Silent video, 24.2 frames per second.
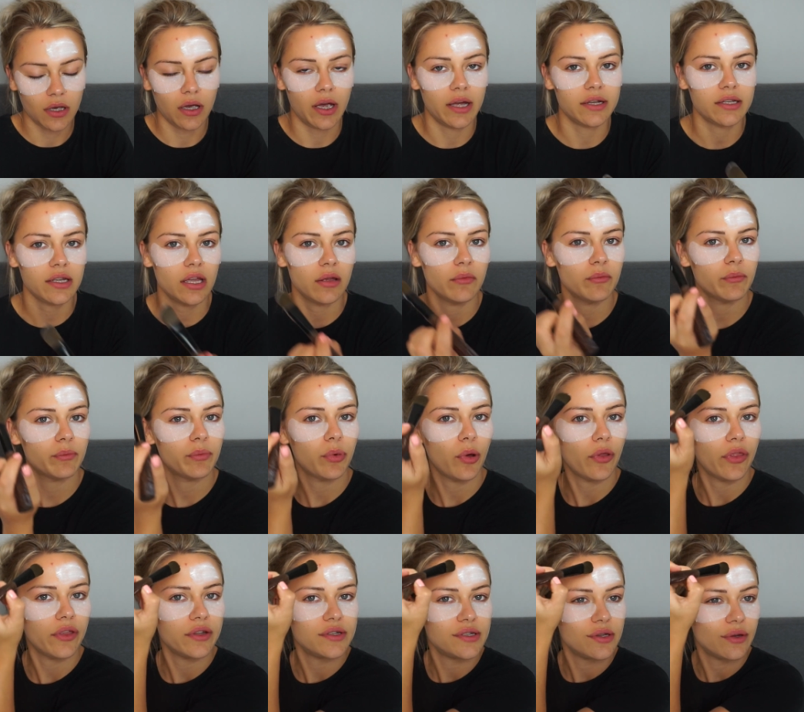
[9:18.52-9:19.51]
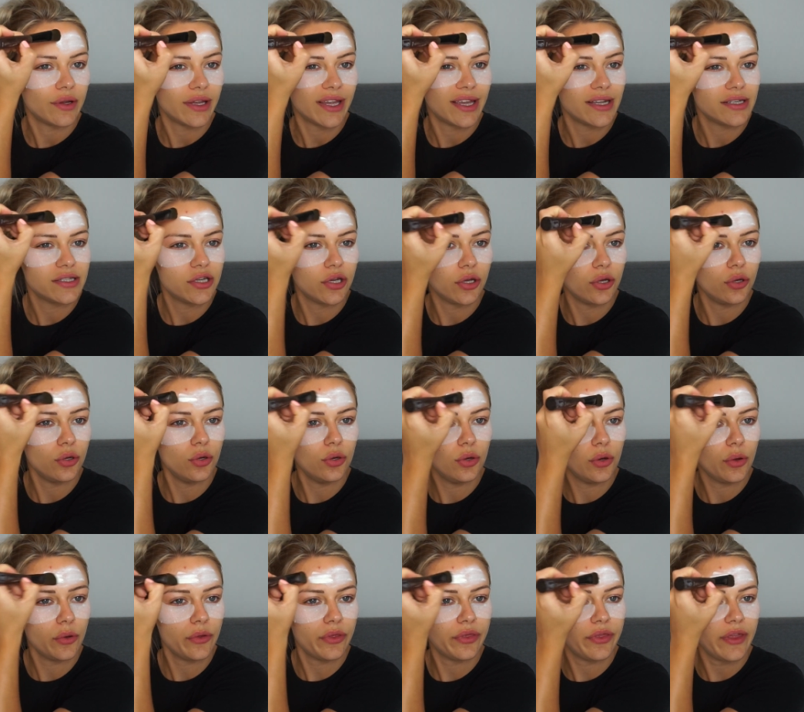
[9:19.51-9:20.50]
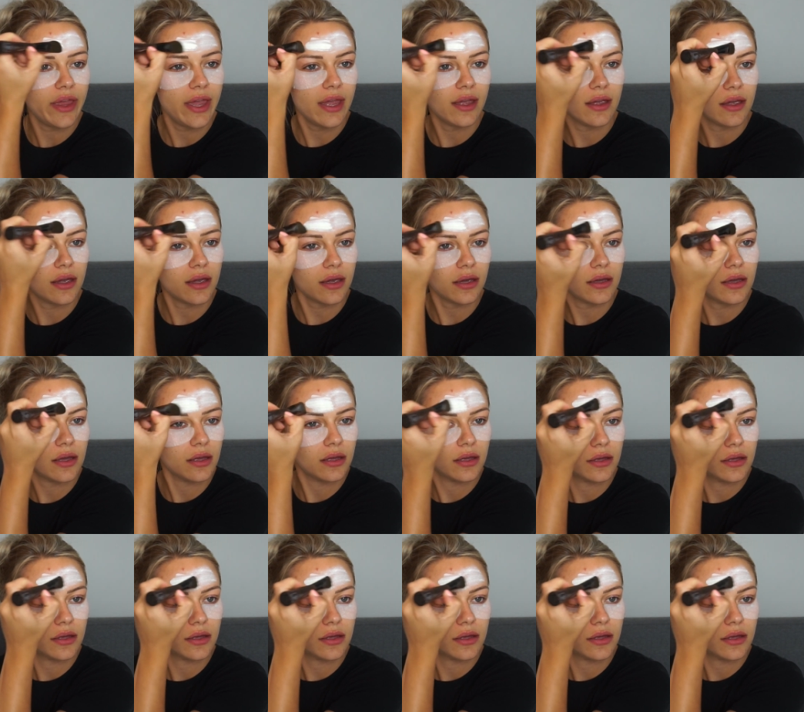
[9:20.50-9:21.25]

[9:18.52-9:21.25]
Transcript: I don't bother doing it too thick.